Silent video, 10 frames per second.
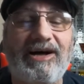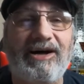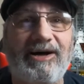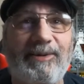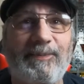
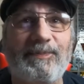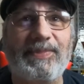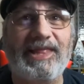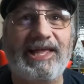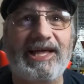
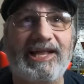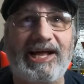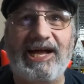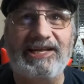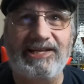And
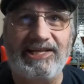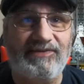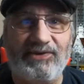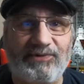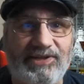I didn't
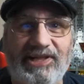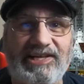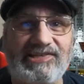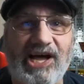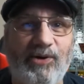even
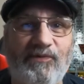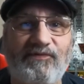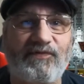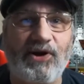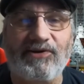realize how
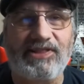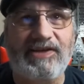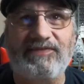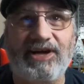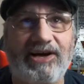far
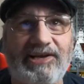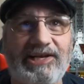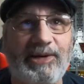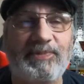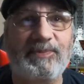they've
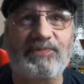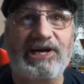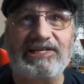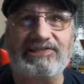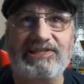gotten up in price,